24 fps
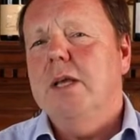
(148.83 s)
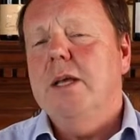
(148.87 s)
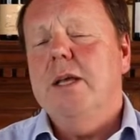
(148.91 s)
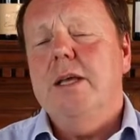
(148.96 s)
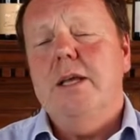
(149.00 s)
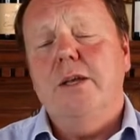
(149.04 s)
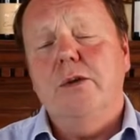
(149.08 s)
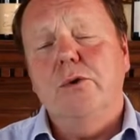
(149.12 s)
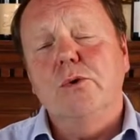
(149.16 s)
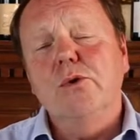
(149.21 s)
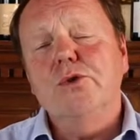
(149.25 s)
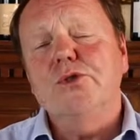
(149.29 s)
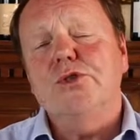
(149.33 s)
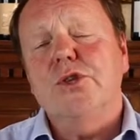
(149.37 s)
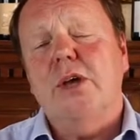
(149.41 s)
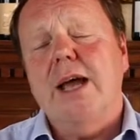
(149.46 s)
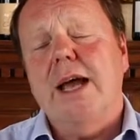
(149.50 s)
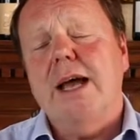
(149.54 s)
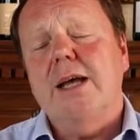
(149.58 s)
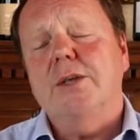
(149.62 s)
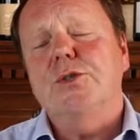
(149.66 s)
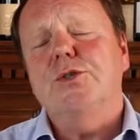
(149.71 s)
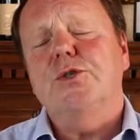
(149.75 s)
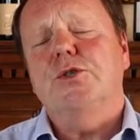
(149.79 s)
He also
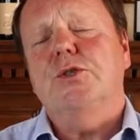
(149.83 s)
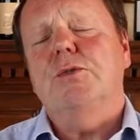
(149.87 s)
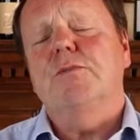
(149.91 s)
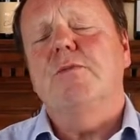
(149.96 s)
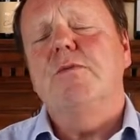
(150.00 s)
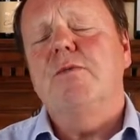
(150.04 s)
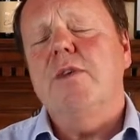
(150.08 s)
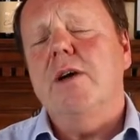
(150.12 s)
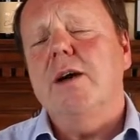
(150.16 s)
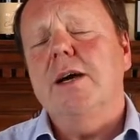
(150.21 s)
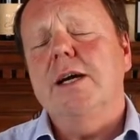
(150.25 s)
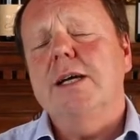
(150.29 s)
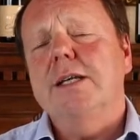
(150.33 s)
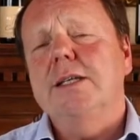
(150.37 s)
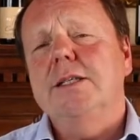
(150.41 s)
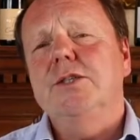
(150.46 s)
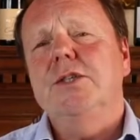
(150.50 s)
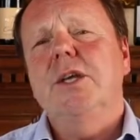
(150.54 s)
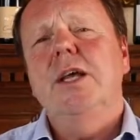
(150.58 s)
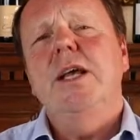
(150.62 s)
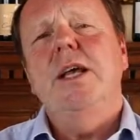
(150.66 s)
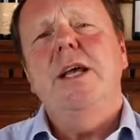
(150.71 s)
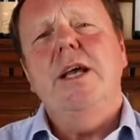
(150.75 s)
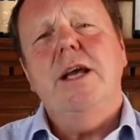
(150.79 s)
has some
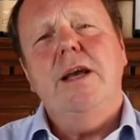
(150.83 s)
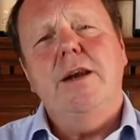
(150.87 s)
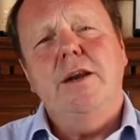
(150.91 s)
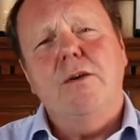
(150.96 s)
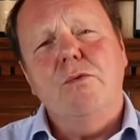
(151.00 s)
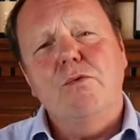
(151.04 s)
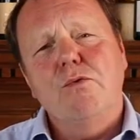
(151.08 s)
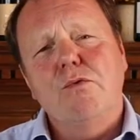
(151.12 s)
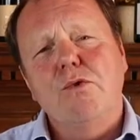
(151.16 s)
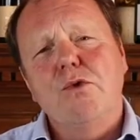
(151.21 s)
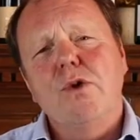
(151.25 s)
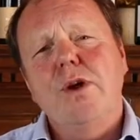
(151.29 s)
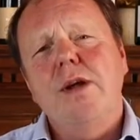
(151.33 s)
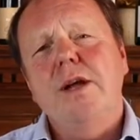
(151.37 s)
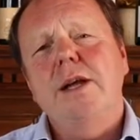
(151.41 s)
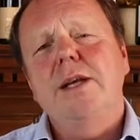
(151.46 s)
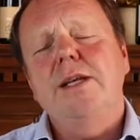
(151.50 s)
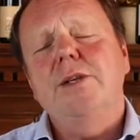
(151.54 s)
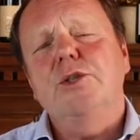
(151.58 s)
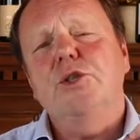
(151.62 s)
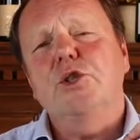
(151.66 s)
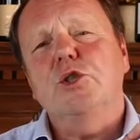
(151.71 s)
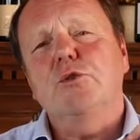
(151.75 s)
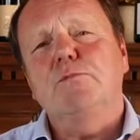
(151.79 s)
vines in a
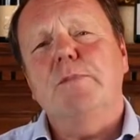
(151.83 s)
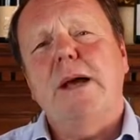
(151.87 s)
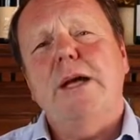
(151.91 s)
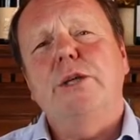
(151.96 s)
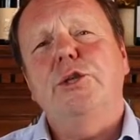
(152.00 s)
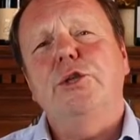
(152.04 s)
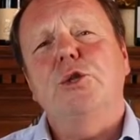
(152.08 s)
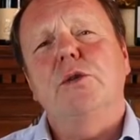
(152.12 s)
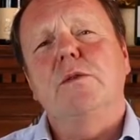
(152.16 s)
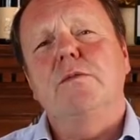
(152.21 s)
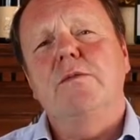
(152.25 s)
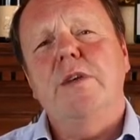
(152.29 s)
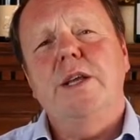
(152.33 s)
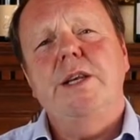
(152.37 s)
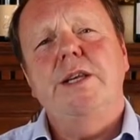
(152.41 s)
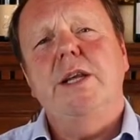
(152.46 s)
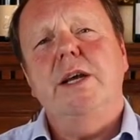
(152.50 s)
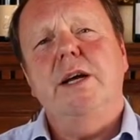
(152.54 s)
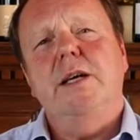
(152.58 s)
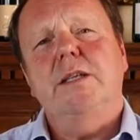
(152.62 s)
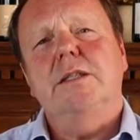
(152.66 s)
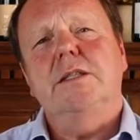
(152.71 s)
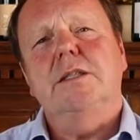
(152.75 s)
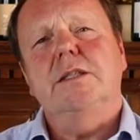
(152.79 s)
really special
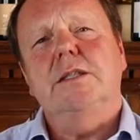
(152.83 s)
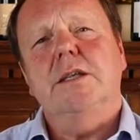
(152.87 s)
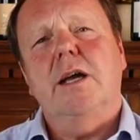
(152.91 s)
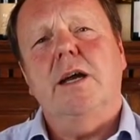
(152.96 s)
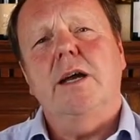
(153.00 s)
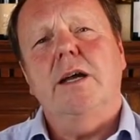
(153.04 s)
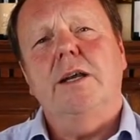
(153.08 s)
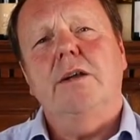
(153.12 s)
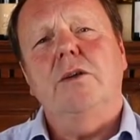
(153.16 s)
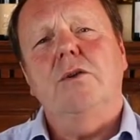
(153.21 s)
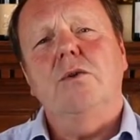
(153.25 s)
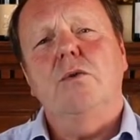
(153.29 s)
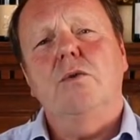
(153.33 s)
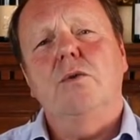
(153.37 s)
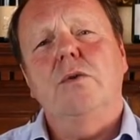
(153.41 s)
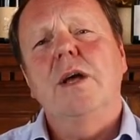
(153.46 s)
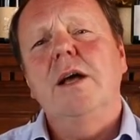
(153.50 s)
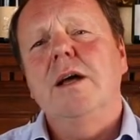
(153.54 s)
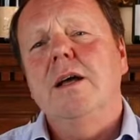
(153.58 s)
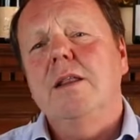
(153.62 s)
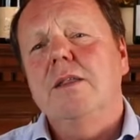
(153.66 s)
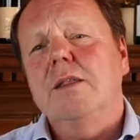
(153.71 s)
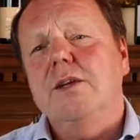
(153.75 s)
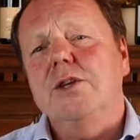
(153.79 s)
vineyard site called
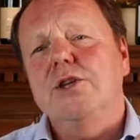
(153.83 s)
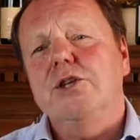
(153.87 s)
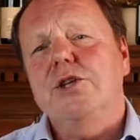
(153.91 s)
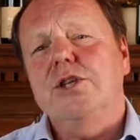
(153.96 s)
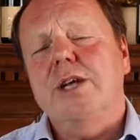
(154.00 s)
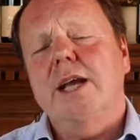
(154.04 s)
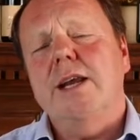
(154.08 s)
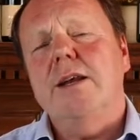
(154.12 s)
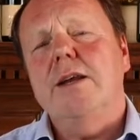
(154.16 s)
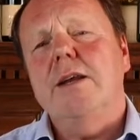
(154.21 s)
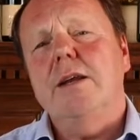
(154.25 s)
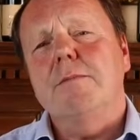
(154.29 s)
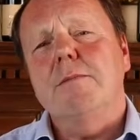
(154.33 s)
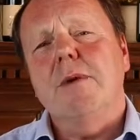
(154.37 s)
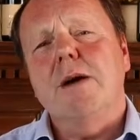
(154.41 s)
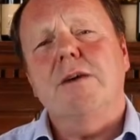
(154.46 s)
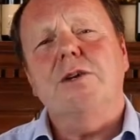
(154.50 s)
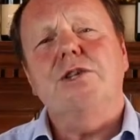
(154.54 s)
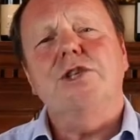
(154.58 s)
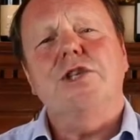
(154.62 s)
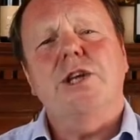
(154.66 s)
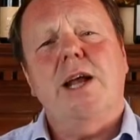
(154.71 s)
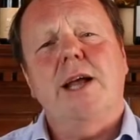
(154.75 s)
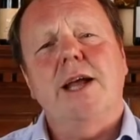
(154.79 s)
the Chêne de
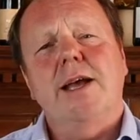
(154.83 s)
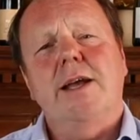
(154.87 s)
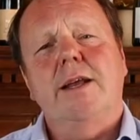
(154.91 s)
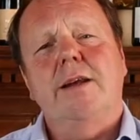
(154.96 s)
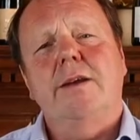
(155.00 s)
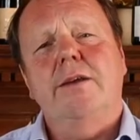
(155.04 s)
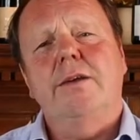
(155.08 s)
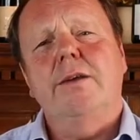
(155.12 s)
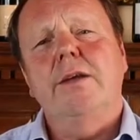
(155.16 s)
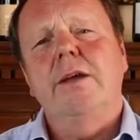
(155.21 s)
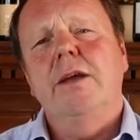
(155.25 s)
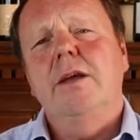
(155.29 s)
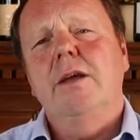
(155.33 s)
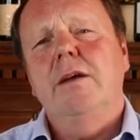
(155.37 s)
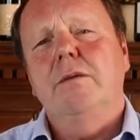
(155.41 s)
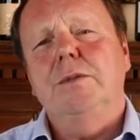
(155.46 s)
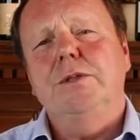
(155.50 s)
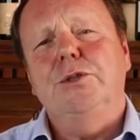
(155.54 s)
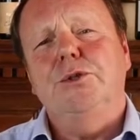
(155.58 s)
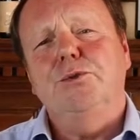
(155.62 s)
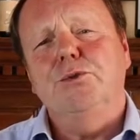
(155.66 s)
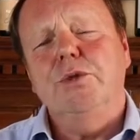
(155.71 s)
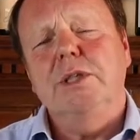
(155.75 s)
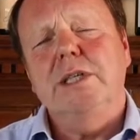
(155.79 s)
Marchand,
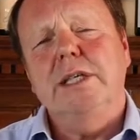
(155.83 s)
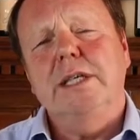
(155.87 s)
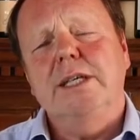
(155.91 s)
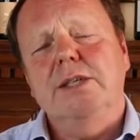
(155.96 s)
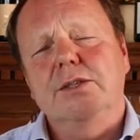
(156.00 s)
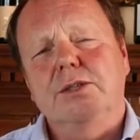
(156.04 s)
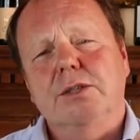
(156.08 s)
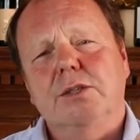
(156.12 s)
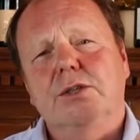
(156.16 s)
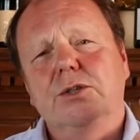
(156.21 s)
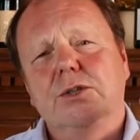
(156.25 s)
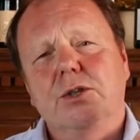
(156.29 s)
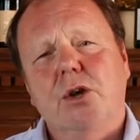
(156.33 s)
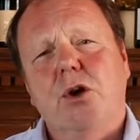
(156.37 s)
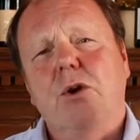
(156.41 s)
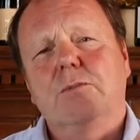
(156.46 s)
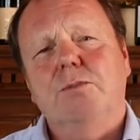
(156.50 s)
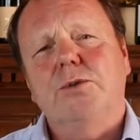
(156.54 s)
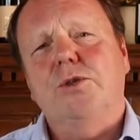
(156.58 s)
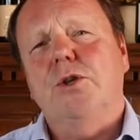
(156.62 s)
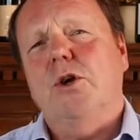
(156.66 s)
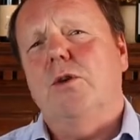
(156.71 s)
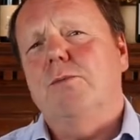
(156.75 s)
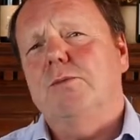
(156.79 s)
which really is the
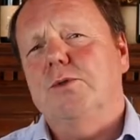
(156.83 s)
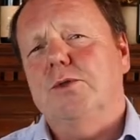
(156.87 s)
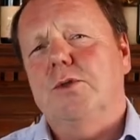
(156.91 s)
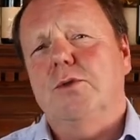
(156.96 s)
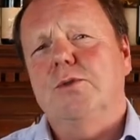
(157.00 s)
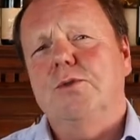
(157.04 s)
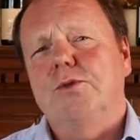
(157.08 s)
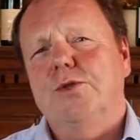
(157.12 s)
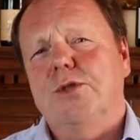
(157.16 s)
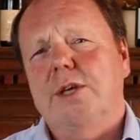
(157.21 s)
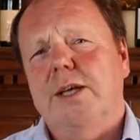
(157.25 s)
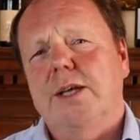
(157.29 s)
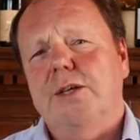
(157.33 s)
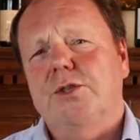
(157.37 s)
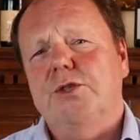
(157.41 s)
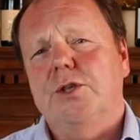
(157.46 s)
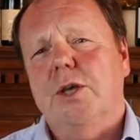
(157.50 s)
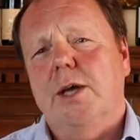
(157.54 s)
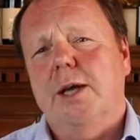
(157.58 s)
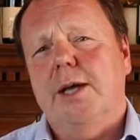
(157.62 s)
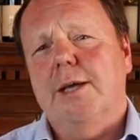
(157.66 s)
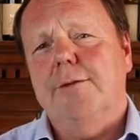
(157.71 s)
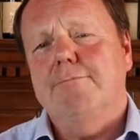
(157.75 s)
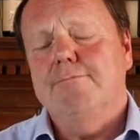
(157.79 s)
top Sancerre
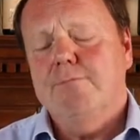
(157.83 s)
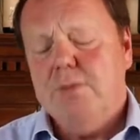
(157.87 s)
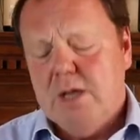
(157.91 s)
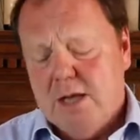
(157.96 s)
site.